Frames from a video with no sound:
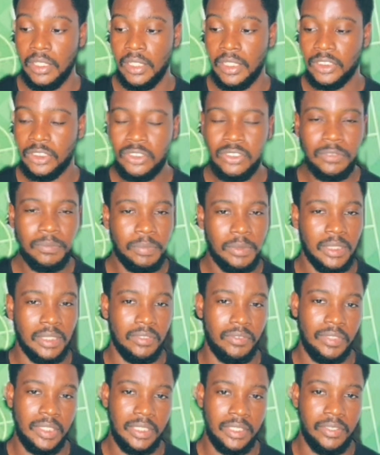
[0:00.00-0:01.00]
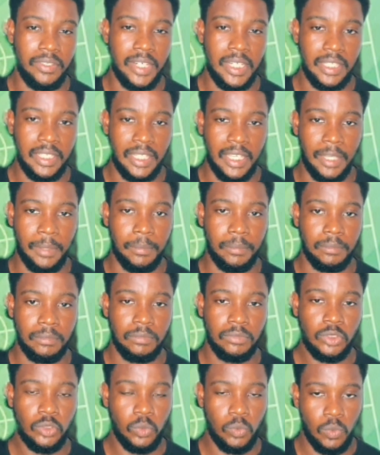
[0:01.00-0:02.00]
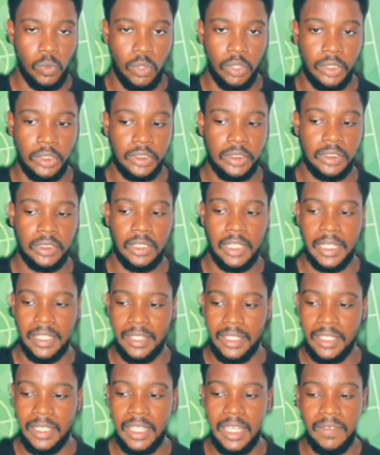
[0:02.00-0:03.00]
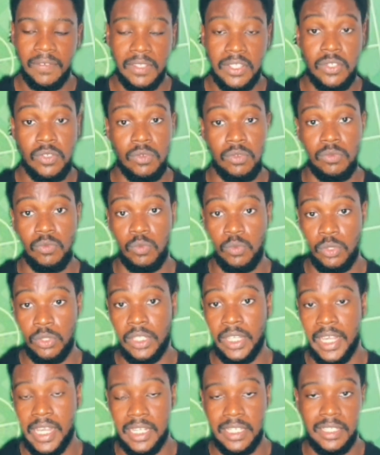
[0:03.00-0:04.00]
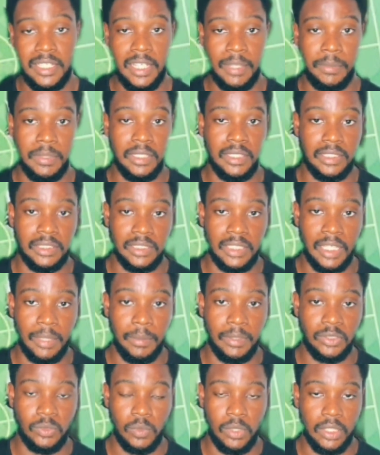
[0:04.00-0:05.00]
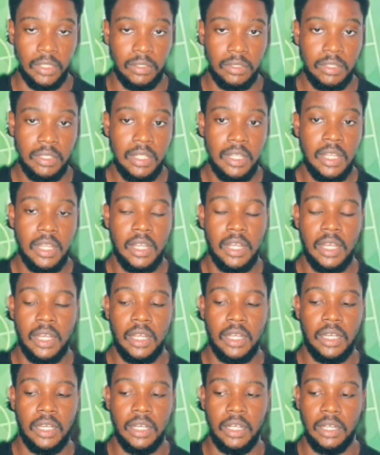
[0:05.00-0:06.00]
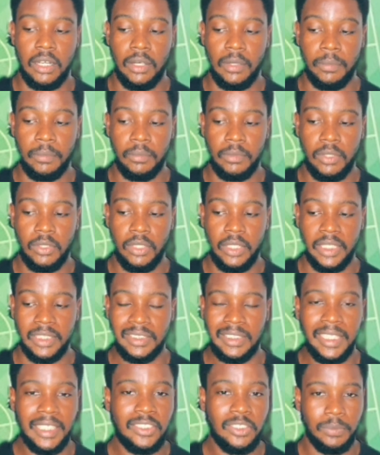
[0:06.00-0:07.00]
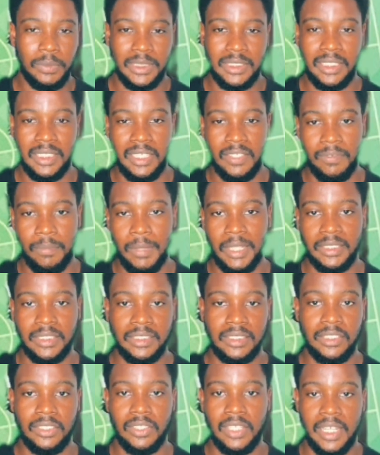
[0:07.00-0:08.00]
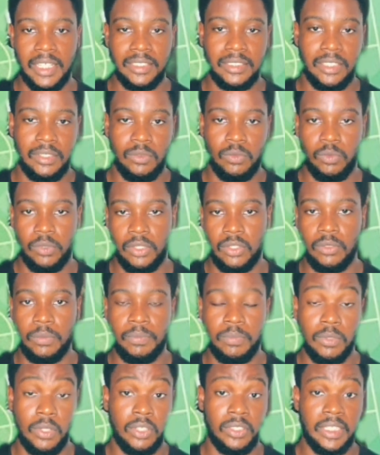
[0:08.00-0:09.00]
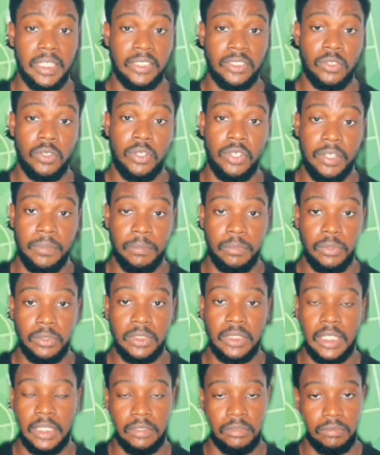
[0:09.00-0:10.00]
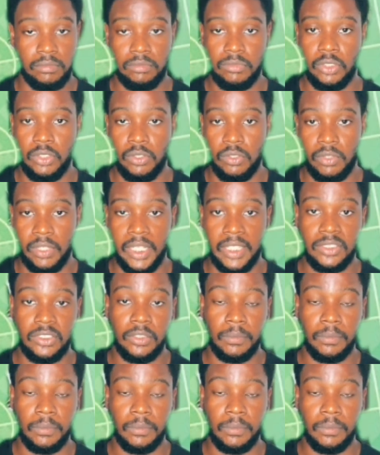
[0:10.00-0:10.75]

It should be a really great game to watch. I think Everton would edge them in this game as well. It's yet to be seen if Manchester United will put on their scoring boots and get